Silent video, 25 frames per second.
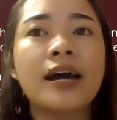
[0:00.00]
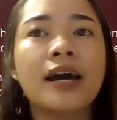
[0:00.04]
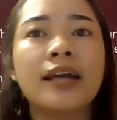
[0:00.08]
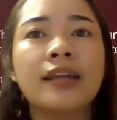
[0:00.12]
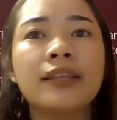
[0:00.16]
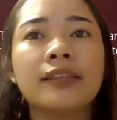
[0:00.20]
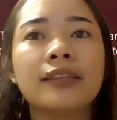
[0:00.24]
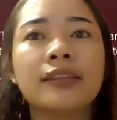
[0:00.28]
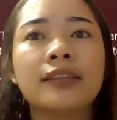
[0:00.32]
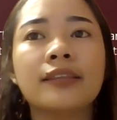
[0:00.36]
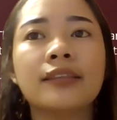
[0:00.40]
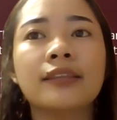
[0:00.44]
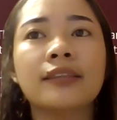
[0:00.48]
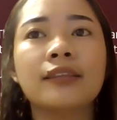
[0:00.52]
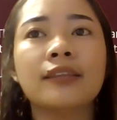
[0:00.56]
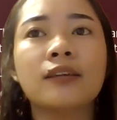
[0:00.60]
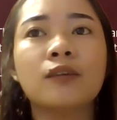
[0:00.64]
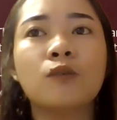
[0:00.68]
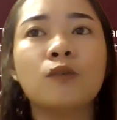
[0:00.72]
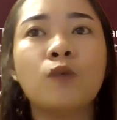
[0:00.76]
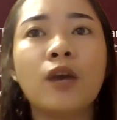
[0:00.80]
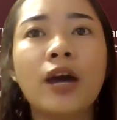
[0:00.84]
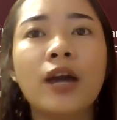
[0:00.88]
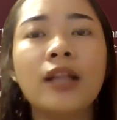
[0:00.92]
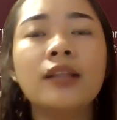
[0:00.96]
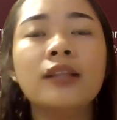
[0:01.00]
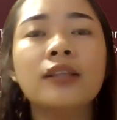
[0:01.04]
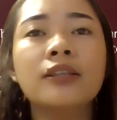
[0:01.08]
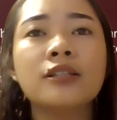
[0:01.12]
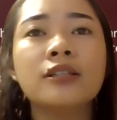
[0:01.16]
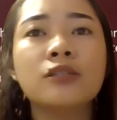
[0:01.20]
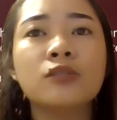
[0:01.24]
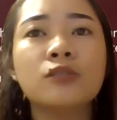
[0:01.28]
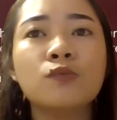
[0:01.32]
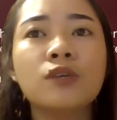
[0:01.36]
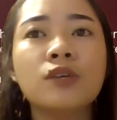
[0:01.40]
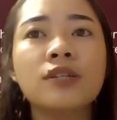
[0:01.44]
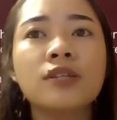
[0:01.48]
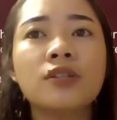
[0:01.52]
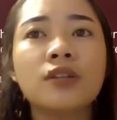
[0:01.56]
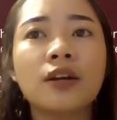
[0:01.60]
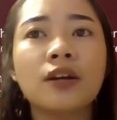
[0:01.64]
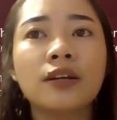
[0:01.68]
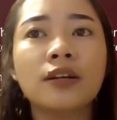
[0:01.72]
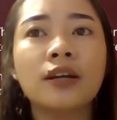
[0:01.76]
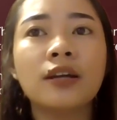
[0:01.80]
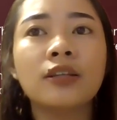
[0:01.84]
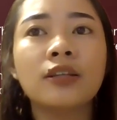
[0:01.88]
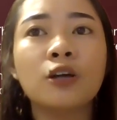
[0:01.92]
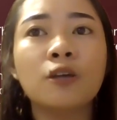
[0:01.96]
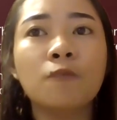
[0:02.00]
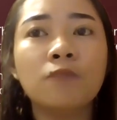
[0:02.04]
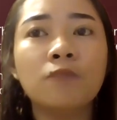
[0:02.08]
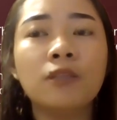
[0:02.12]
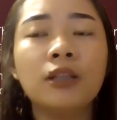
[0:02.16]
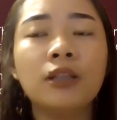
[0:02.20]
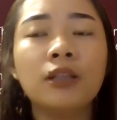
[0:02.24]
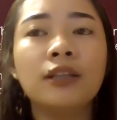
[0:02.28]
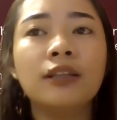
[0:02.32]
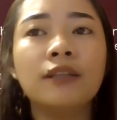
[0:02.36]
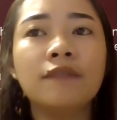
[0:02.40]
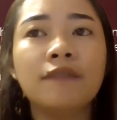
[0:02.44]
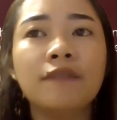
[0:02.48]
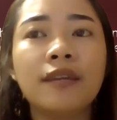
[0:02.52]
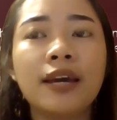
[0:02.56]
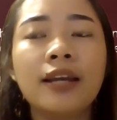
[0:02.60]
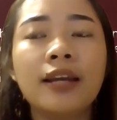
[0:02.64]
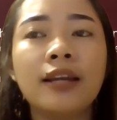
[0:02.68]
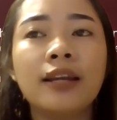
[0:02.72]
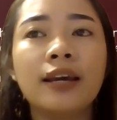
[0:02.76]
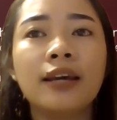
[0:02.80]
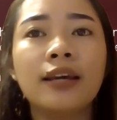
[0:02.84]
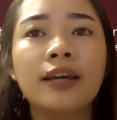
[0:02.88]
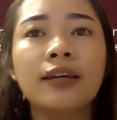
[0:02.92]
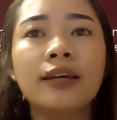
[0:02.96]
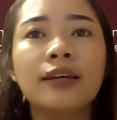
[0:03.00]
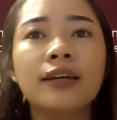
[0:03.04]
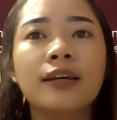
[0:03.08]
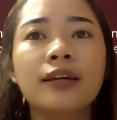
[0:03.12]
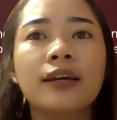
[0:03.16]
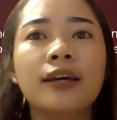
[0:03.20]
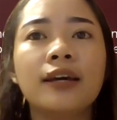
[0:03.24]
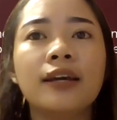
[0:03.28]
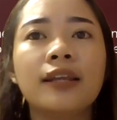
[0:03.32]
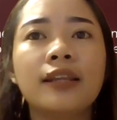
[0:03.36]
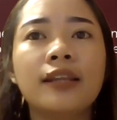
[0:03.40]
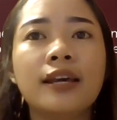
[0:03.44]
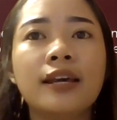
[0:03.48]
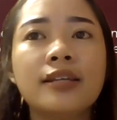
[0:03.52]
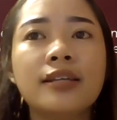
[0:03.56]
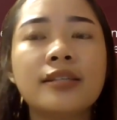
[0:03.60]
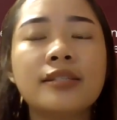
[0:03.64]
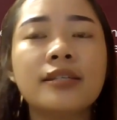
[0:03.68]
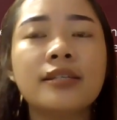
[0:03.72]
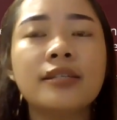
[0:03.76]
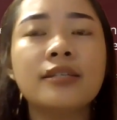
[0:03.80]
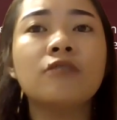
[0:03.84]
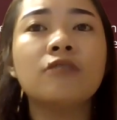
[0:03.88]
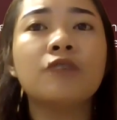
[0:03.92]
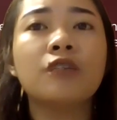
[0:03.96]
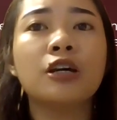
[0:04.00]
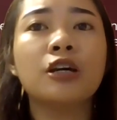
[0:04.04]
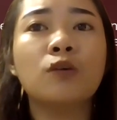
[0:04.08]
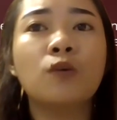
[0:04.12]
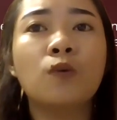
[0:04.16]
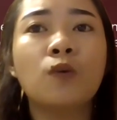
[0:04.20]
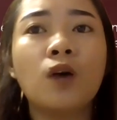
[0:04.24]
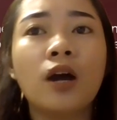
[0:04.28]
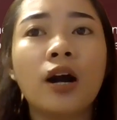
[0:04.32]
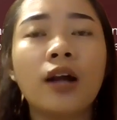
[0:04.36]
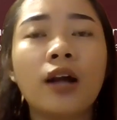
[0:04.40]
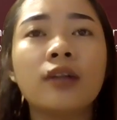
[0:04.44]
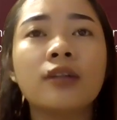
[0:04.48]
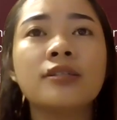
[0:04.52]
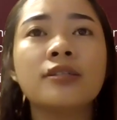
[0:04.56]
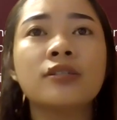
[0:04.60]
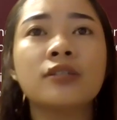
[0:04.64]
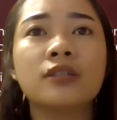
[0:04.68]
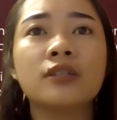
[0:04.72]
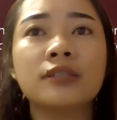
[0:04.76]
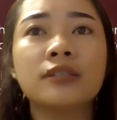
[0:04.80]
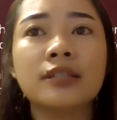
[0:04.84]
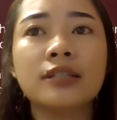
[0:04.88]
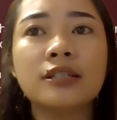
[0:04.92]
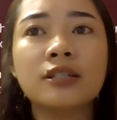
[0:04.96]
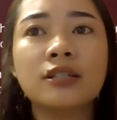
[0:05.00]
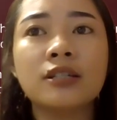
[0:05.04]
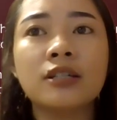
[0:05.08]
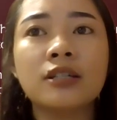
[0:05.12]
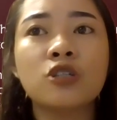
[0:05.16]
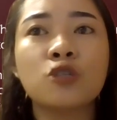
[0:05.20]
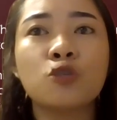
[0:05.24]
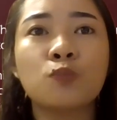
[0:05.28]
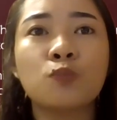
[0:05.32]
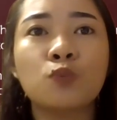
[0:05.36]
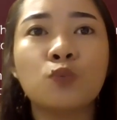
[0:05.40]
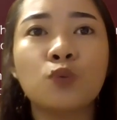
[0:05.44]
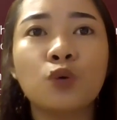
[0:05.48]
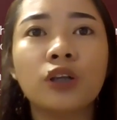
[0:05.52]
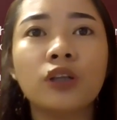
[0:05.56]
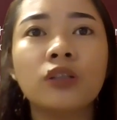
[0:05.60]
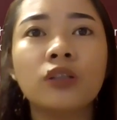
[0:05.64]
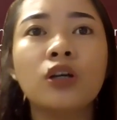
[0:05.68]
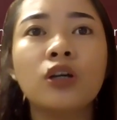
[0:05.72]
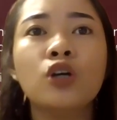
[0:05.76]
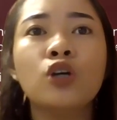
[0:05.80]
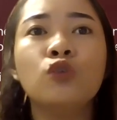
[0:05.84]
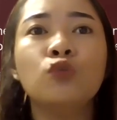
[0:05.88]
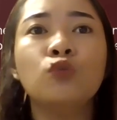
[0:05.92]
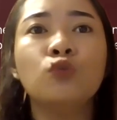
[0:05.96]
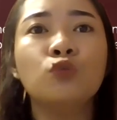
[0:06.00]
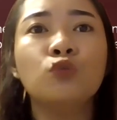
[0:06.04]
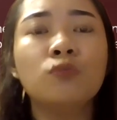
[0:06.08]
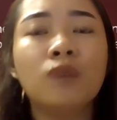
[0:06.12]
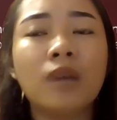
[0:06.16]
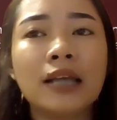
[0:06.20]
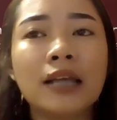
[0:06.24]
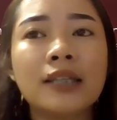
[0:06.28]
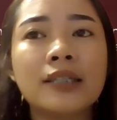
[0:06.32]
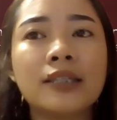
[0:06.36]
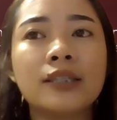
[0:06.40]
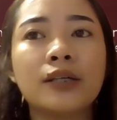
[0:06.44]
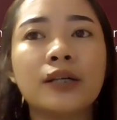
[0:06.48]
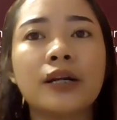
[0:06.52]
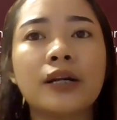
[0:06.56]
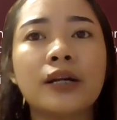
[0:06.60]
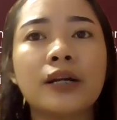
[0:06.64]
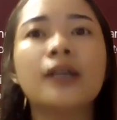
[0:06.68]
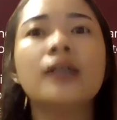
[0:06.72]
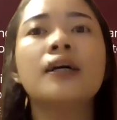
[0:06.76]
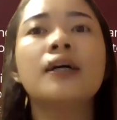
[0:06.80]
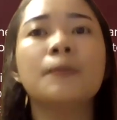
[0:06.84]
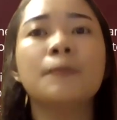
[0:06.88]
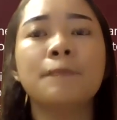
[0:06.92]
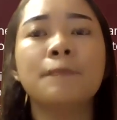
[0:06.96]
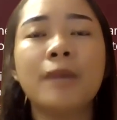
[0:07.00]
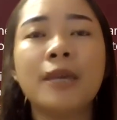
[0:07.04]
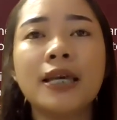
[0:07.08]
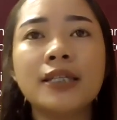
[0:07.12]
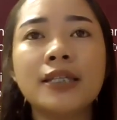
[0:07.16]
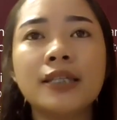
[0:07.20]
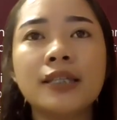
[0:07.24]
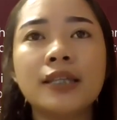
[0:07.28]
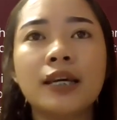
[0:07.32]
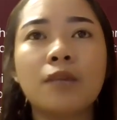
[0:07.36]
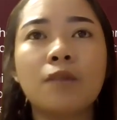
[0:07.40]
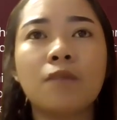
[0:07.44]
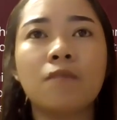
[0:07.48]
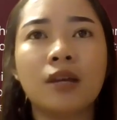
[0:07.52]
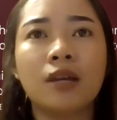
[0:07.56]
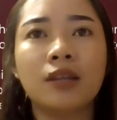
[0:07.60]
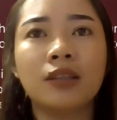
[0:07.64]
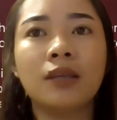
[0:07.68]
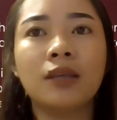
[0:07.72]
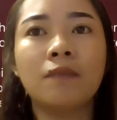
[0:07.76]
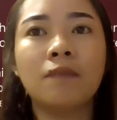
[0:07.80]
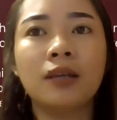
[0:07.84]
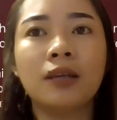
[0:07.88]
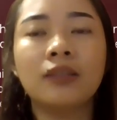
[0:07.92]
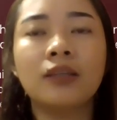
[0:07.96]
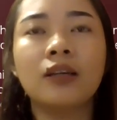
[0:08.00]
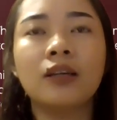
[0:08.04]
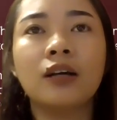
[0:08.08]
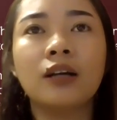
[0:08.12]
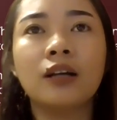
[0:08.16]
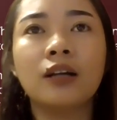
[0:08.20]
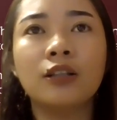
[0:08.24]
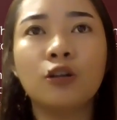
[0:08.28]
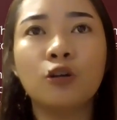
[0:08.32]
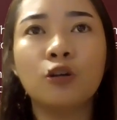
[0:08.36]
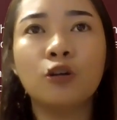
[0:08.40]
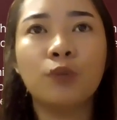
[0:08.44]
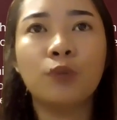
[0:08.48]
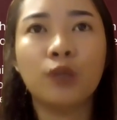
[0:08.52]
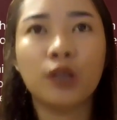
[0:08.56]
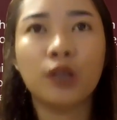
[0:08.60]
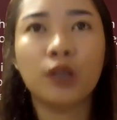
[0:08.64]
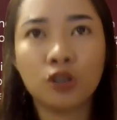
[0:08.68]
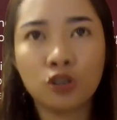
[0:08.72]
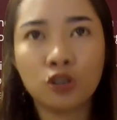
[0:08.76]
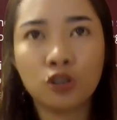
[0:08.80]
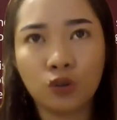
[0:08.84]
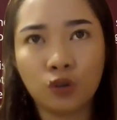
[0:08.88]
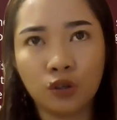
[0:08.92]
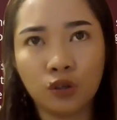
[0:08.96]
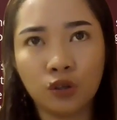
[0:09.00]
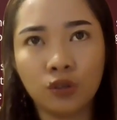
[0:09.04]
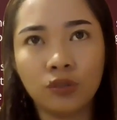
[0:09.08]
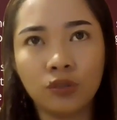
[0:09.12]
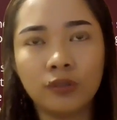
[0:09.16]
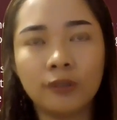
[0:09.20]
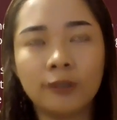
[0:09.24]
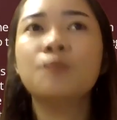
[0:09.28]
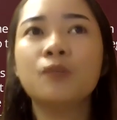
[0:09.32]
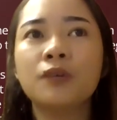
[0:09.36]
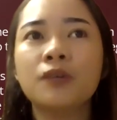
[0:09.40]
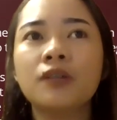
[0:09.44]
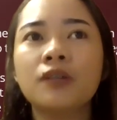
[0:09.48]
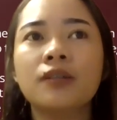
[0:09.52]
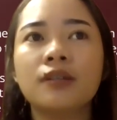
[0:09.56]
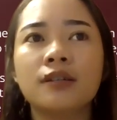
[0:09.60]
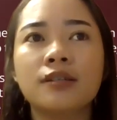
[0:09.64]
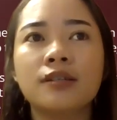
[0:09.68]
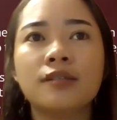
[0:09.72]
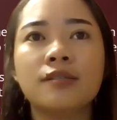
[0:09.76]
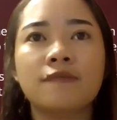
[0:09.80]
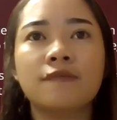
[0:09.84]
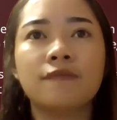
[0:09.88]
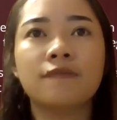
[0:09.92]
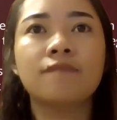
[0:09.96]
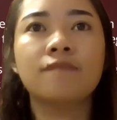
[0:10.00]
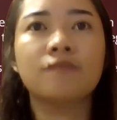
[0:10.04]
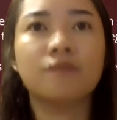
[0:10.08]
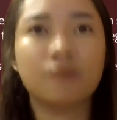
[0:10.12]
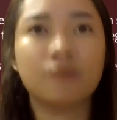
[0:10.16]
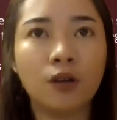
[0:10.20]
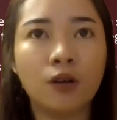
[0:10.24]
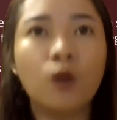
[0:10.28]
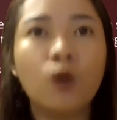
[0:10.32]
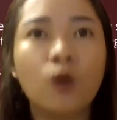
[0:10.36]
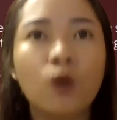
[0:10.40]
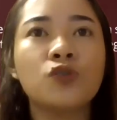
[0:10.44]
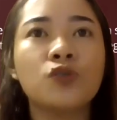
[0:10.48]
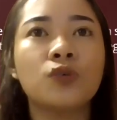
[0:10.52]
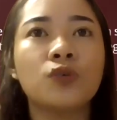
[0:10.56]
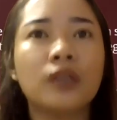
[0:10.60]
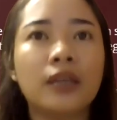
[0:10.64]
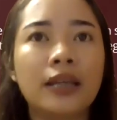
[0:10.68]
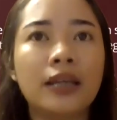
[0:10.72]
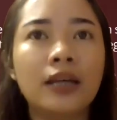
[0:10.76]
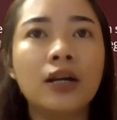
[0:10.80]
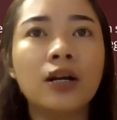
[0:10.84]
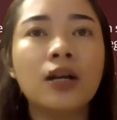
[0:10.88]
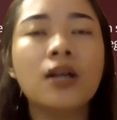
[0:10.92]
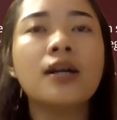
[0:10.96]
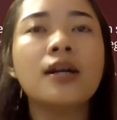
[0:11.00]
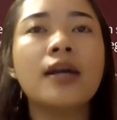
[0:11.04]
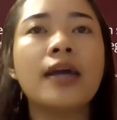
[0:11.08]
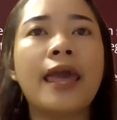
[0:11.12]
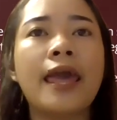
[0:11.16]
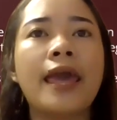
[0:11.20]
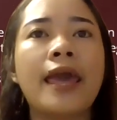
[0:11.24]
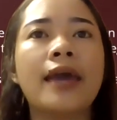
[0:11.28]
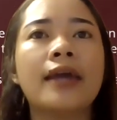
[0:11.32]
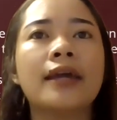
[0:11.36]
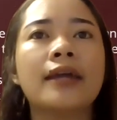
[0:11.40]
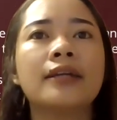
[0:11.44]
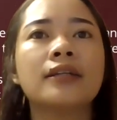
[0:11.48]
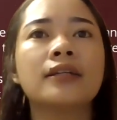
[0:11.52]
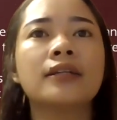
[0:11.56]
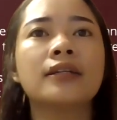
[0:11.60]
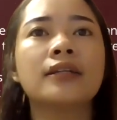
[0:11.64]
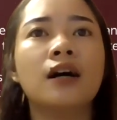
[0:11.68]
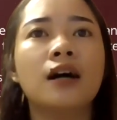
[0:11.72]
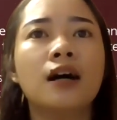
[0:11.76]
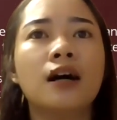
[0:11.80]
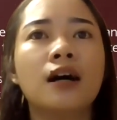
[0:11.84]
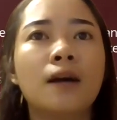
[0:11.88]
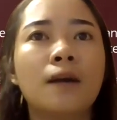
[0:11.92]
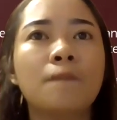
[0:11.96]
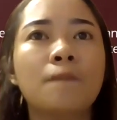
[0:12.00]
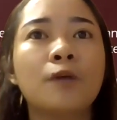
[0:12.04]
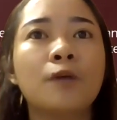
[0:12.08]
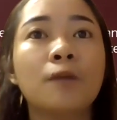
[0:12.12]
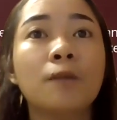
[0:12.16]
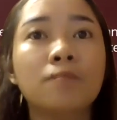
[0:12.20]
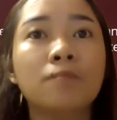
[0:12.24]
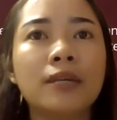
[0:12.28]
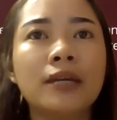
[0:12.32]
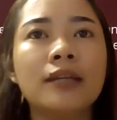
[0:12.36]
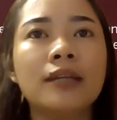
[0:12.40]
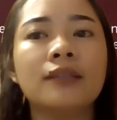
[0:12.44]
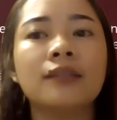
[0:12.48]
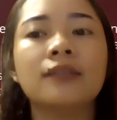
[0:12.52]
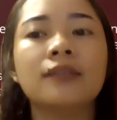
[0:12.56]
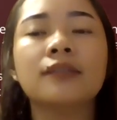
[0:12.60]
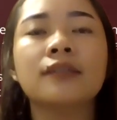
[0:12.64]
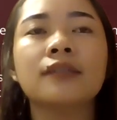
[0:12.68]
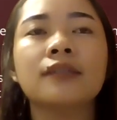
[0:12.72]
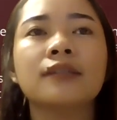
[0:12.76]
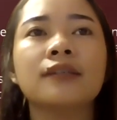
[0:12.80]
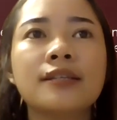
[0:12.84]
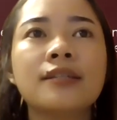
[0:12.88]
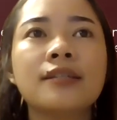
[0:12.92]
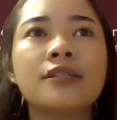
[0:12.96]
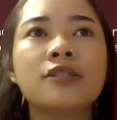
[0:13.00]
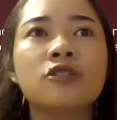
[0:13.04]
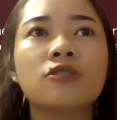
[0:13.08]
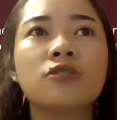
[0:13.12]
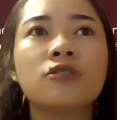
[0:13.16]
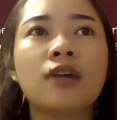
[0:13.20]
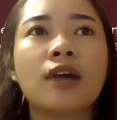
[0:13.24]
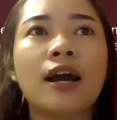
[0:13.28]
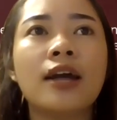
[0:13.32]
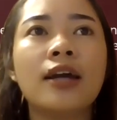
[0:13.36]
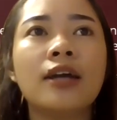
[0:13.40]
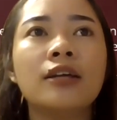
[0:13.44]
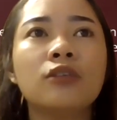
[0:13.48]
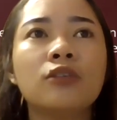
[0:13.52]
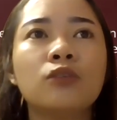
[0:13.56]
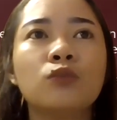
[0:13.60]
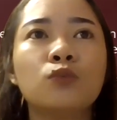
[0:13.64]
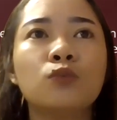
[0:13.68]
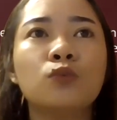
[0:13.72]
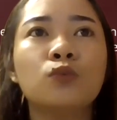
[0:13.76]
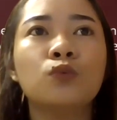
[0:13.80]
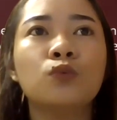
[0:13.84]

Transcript: that while the students are not completely failing, they still require strategic support to master basic mathematical operation. This part is also clear and complete. Next, let's try